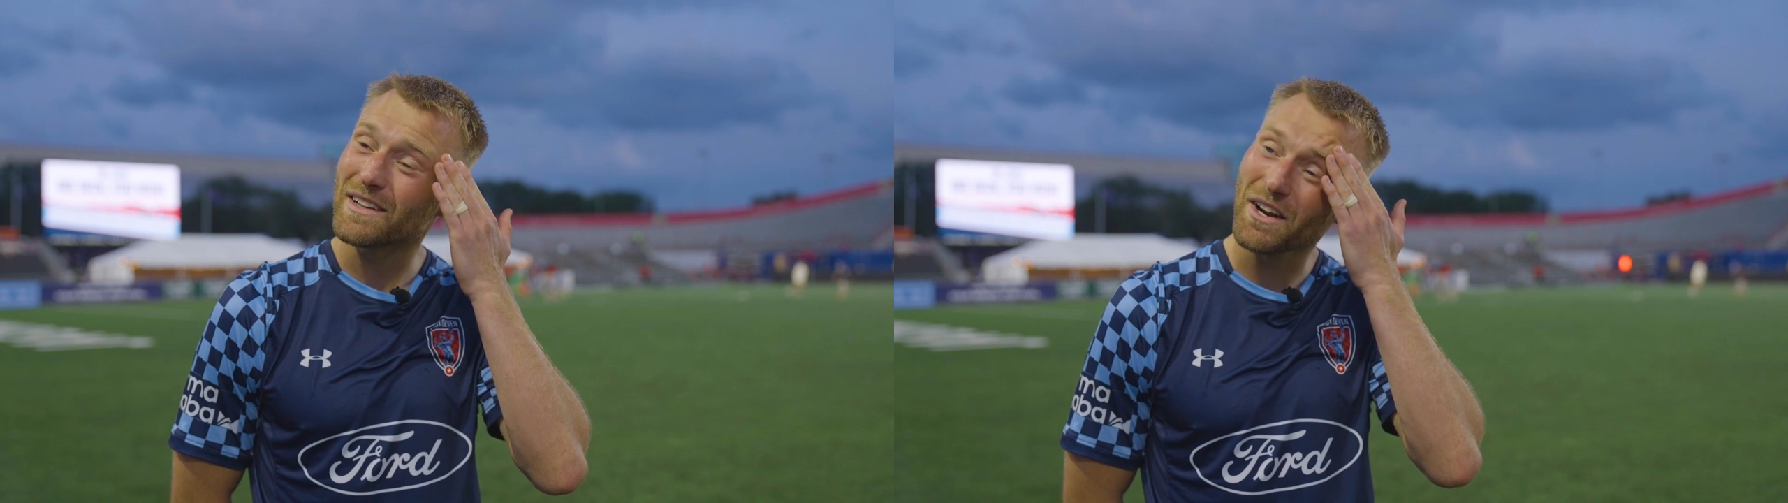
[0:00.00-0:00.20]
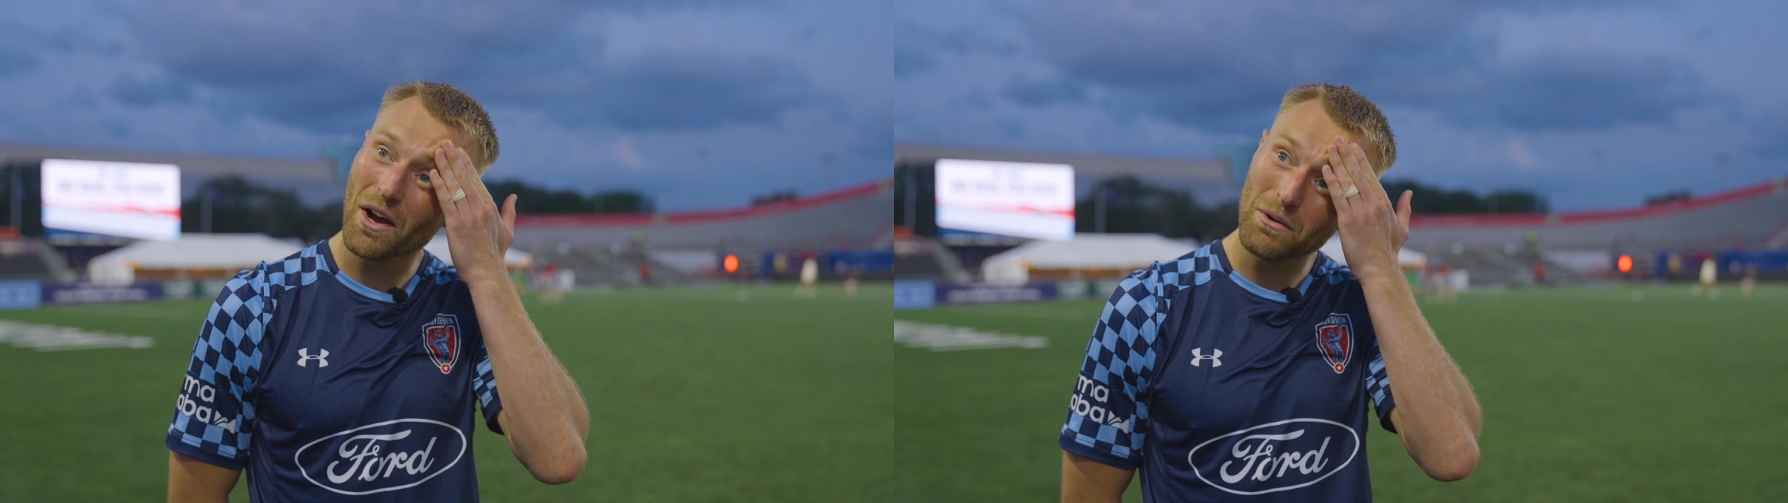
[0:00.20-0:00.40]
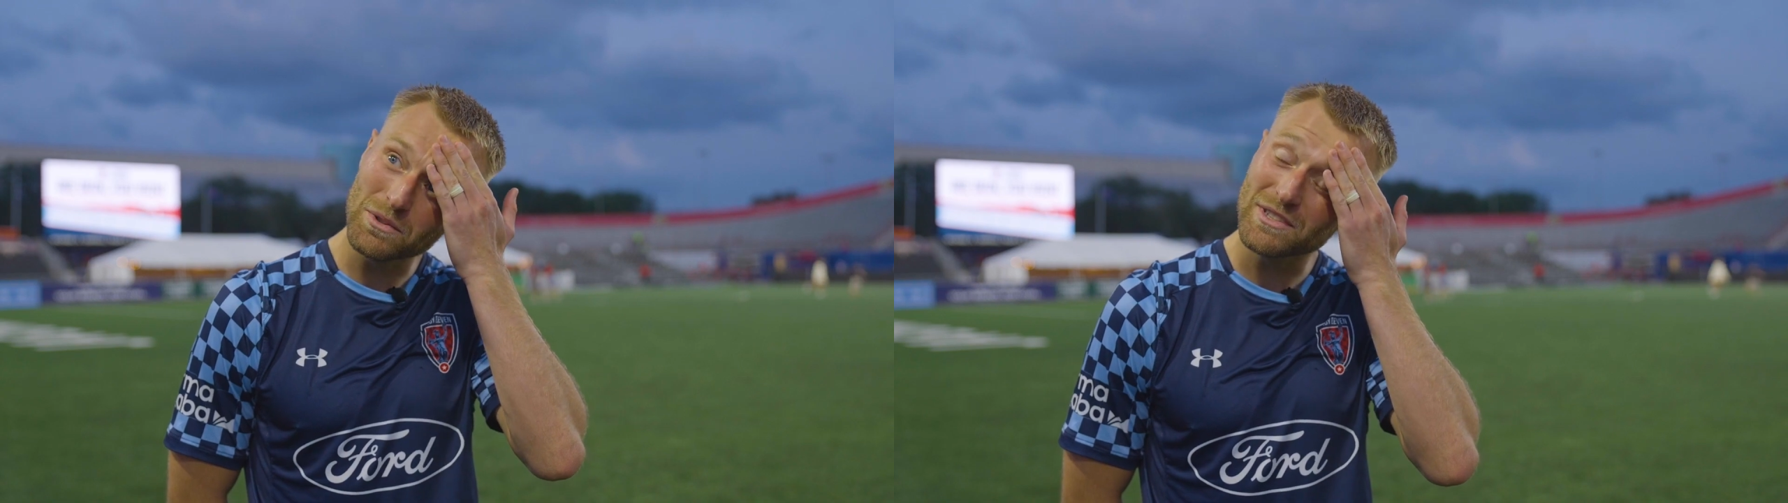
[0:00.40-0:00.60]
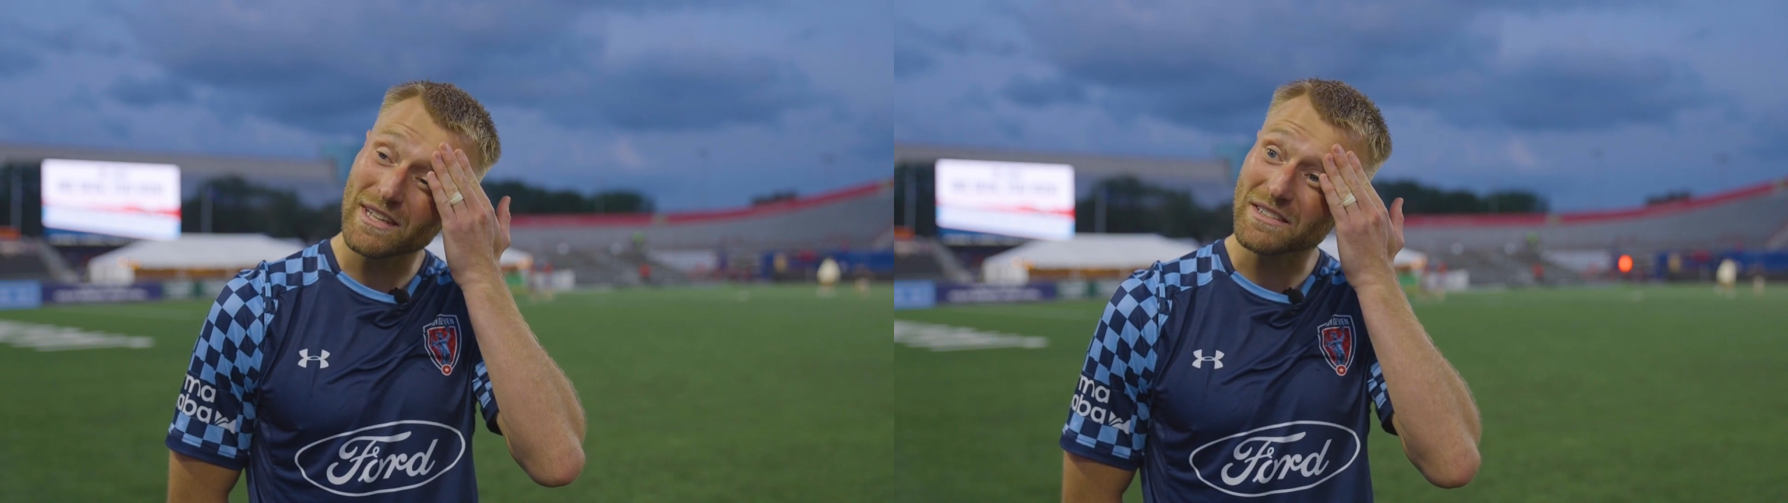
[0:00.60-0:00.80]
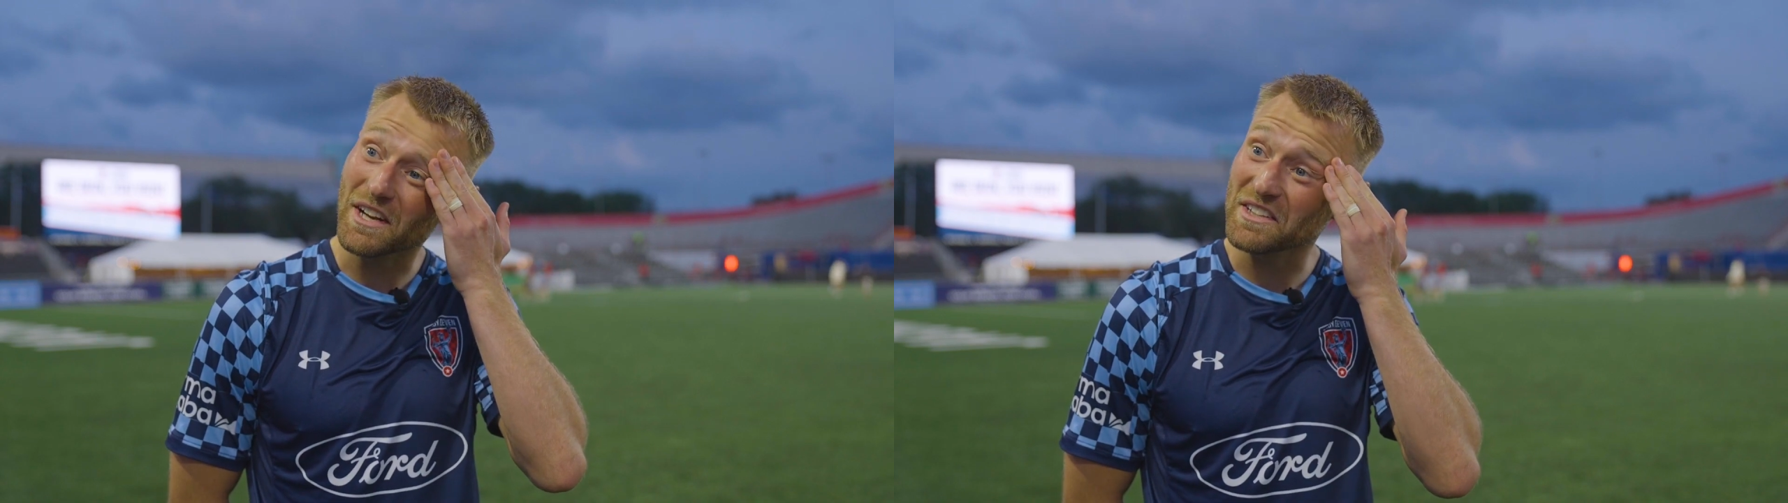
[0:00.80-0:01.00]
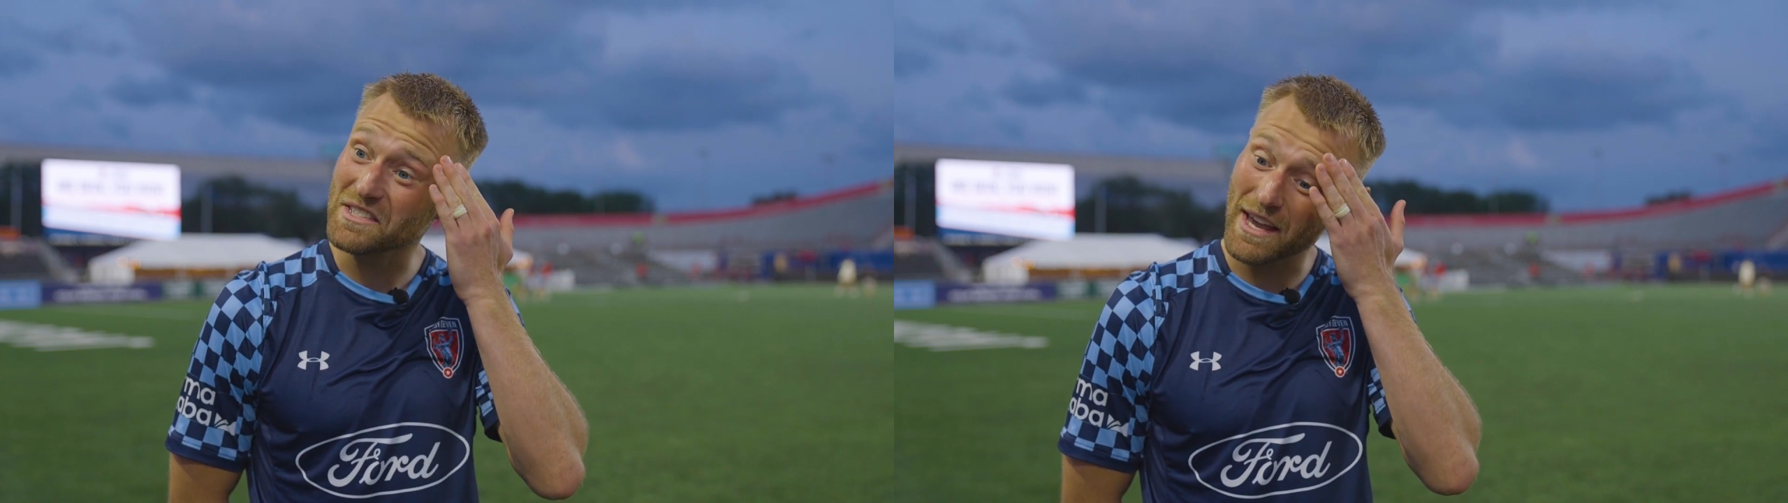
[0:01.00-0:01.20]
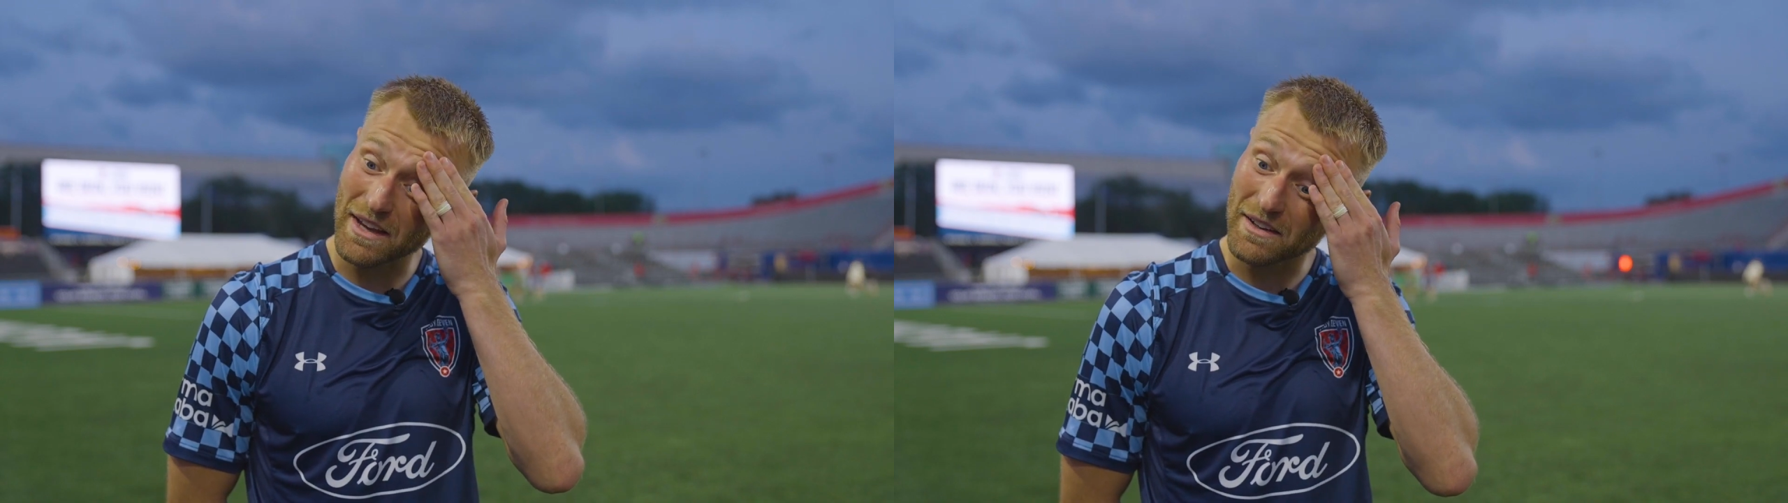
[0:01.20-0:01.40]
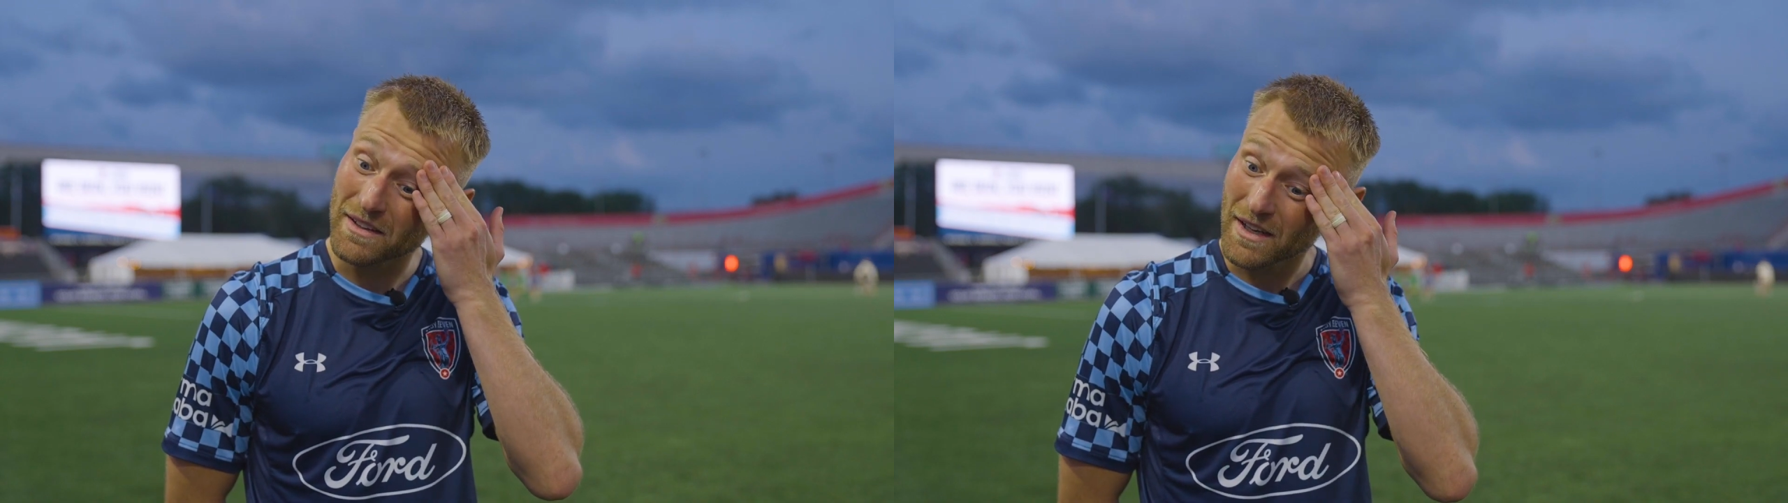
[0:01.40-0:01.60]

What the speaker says: you know, it's going to take